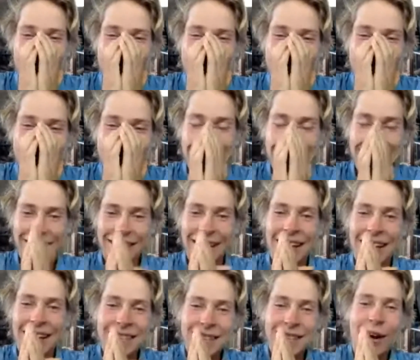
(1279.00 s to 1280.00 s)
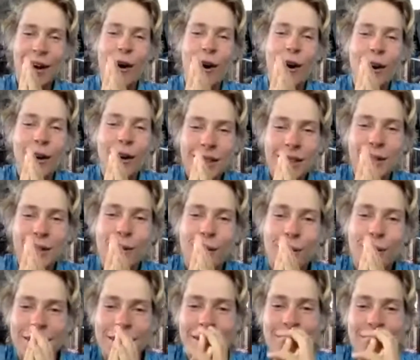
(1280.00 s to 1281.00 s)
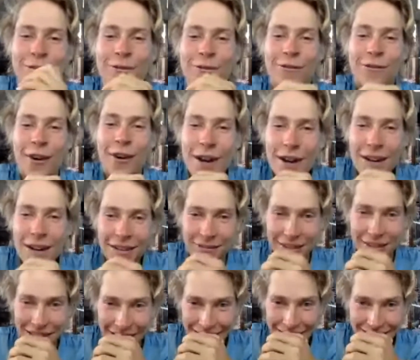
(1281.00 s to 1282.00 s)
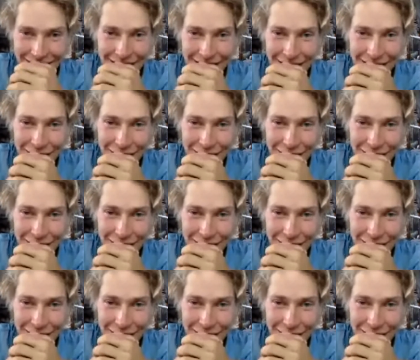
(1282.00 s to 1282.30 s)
dude, that's hardcore as fuck, Vanessa.